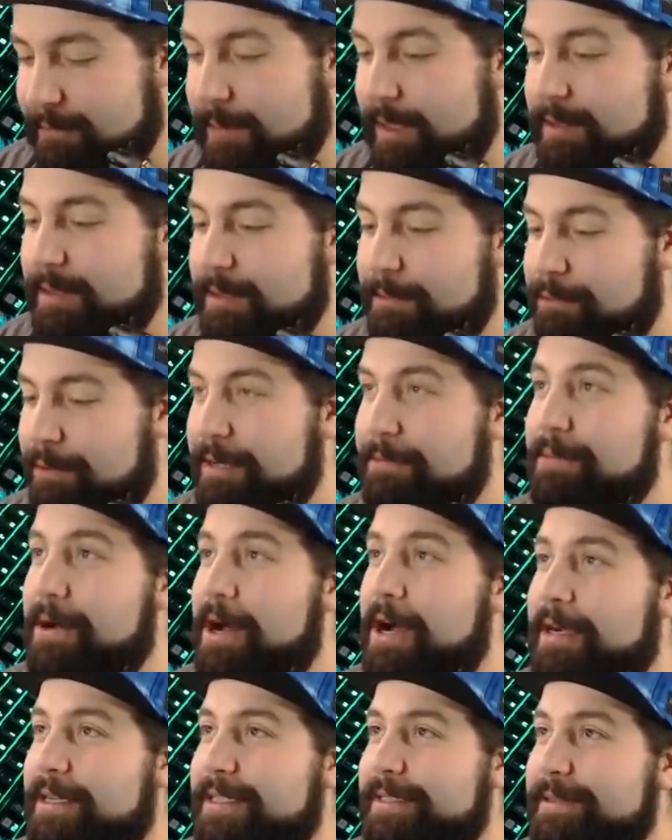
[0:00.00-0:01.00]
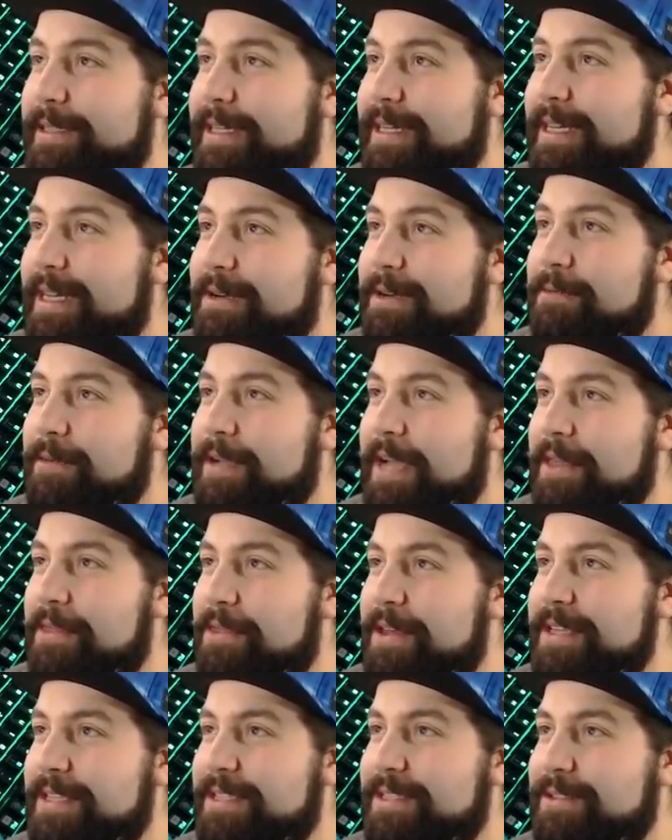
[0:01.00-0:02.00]
It's a pretty box. Got
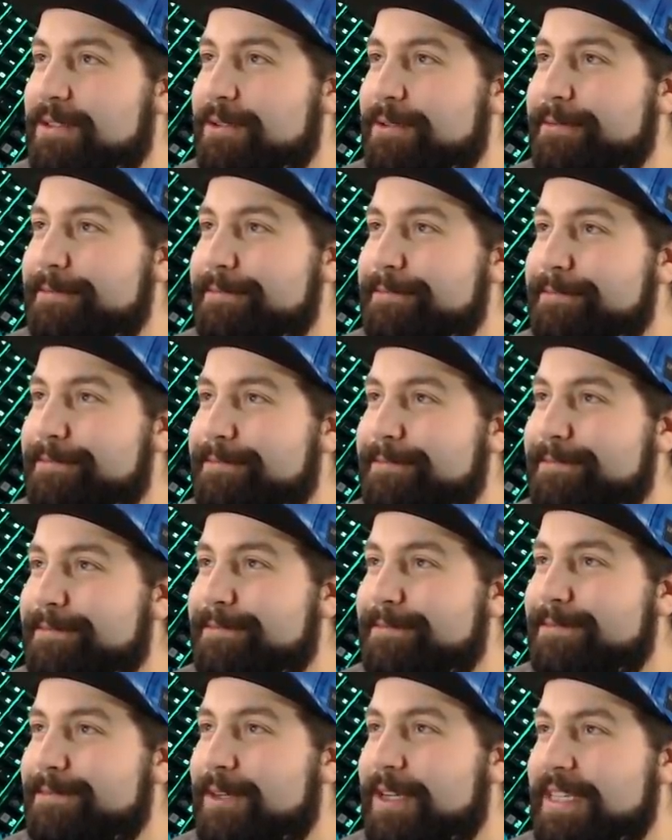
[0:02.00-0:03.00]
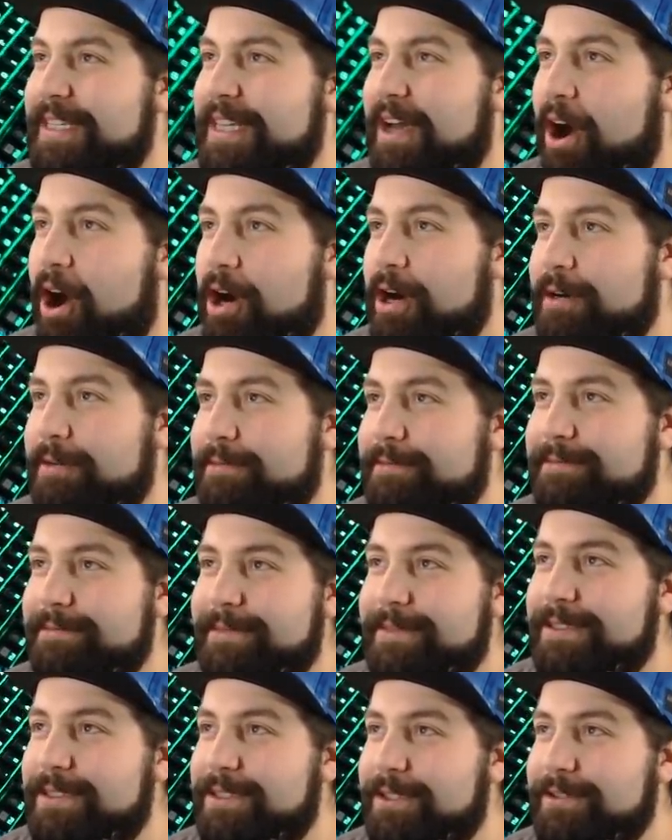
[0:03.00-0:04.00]
this too. Look at the art.
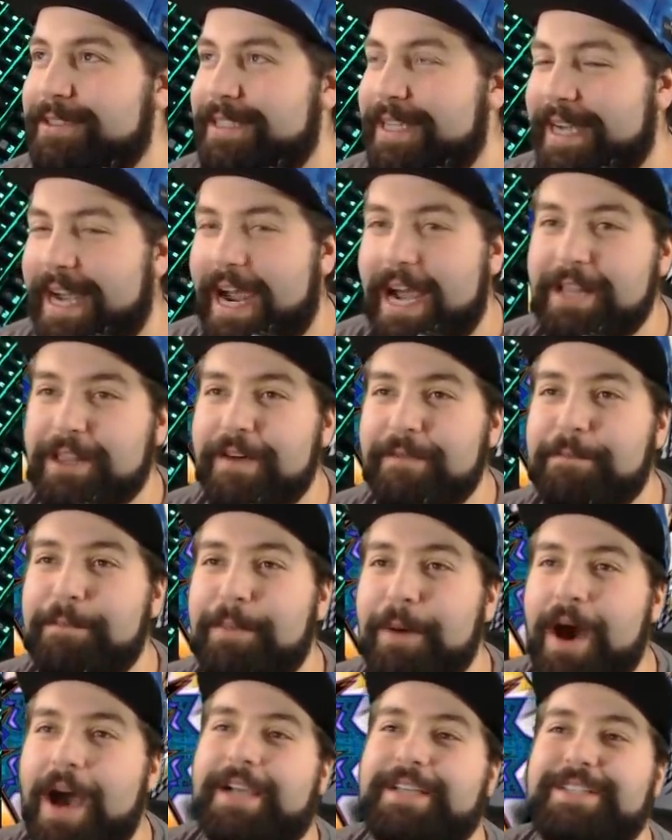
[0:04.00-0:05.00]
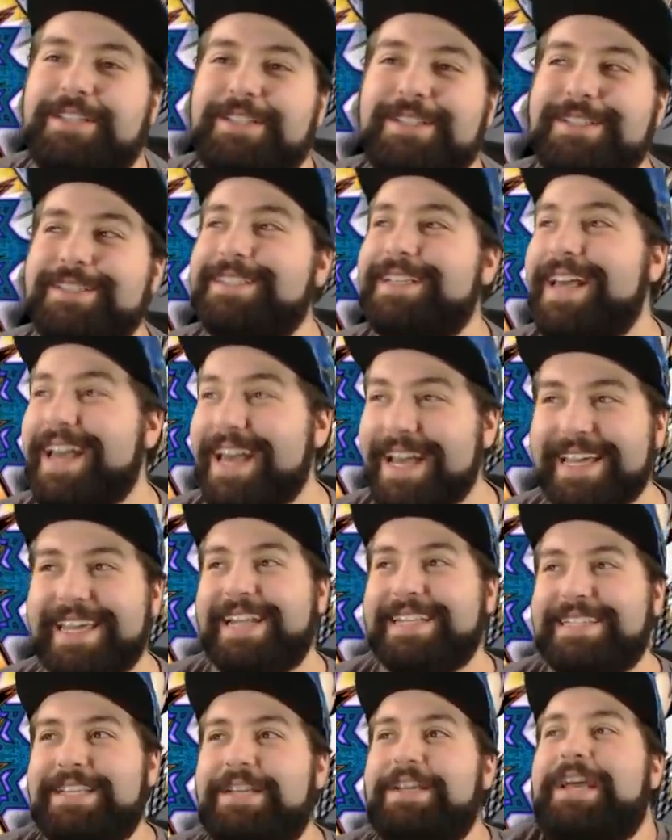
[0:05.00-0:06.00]
so sick. I love boxes.
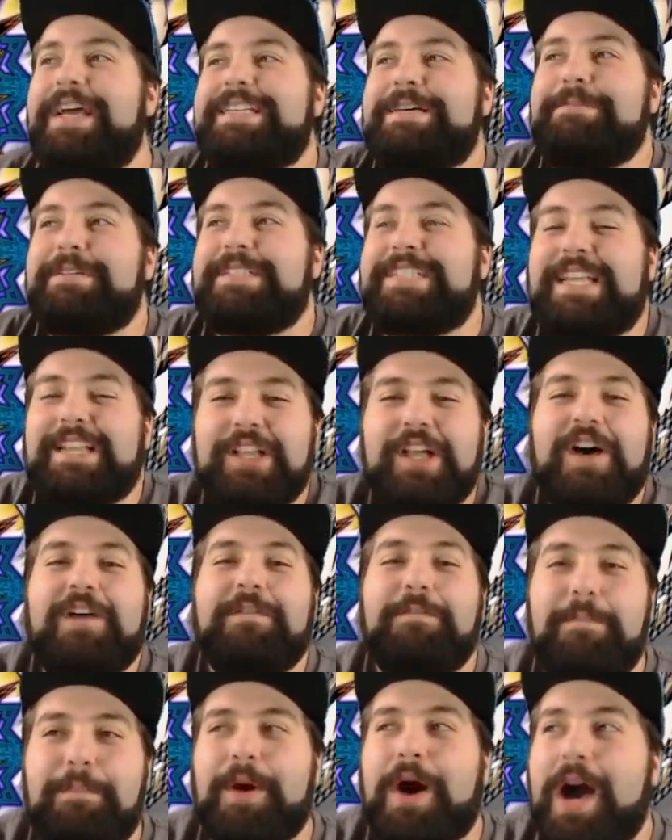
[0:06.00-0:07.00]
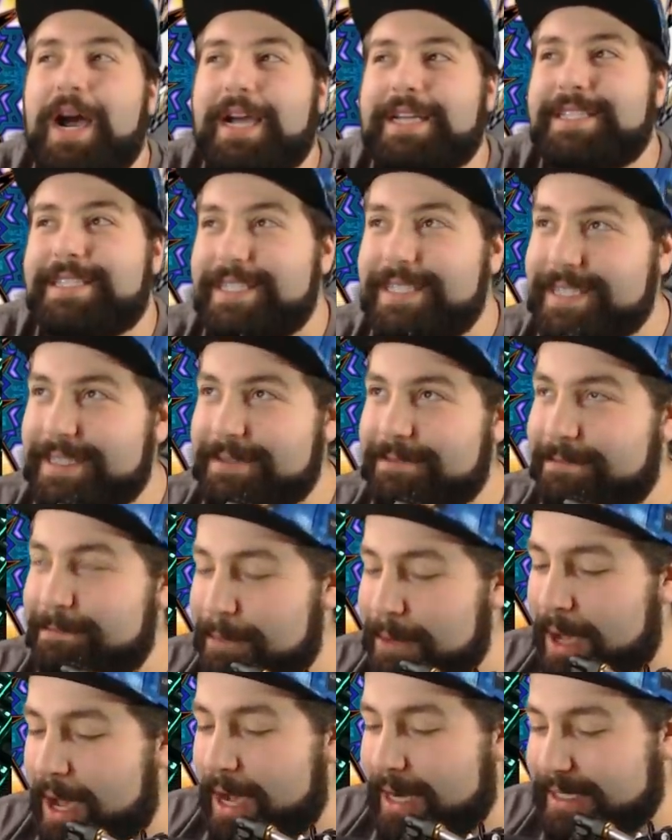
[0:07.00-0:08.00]
Can I tell you guys how much I love boxes?
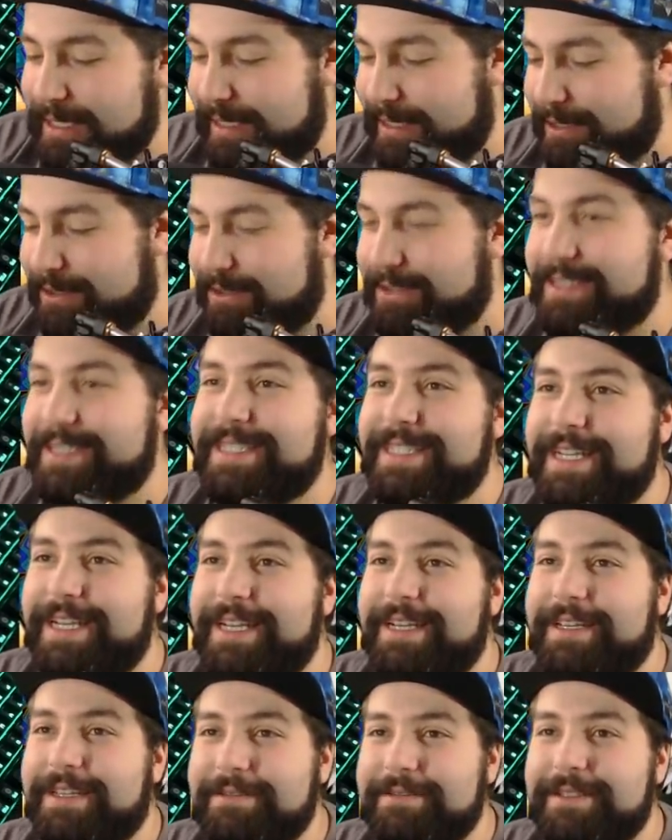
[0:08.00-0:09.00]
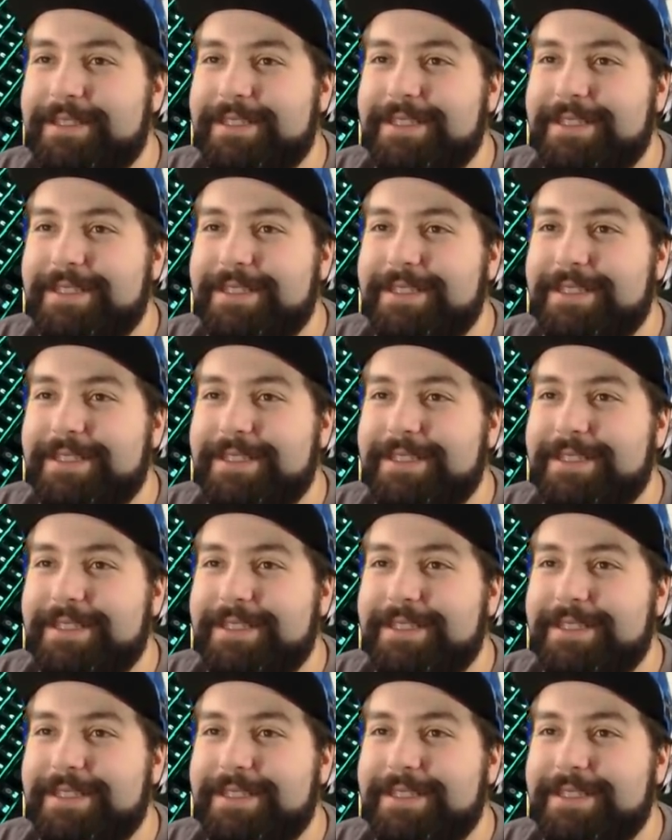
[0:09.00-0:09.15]
Boxes are sick.